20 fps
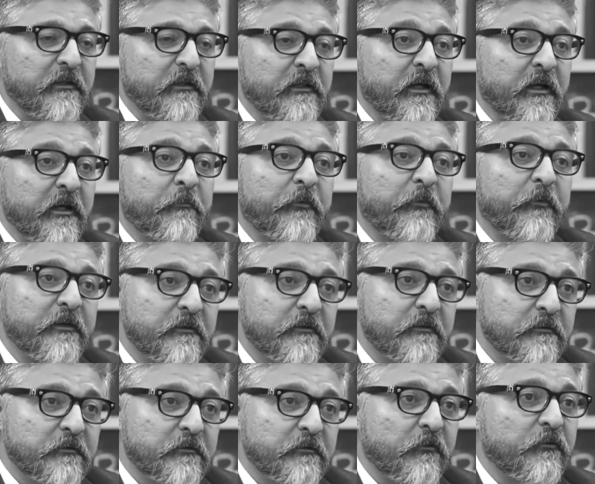the
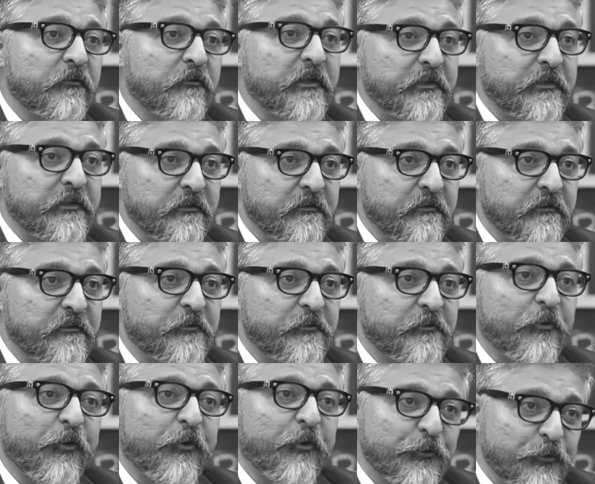appraisals of teachers
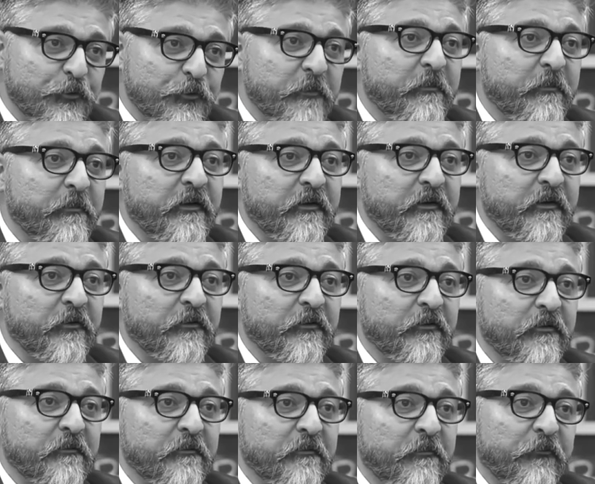is also dependent on
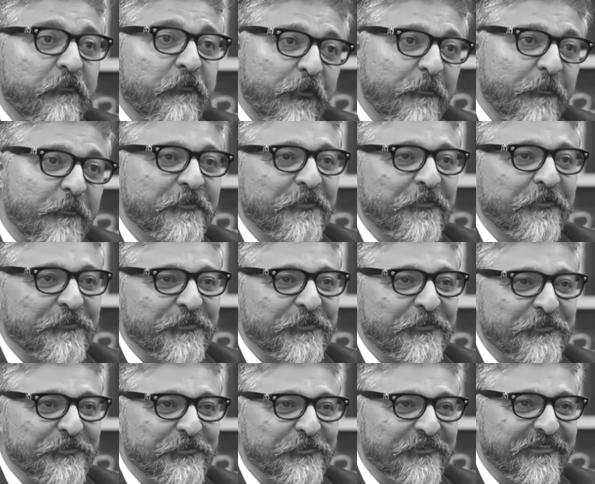the performance of the
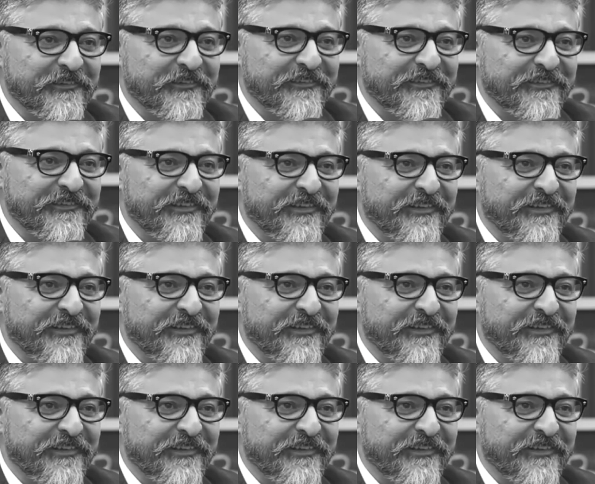students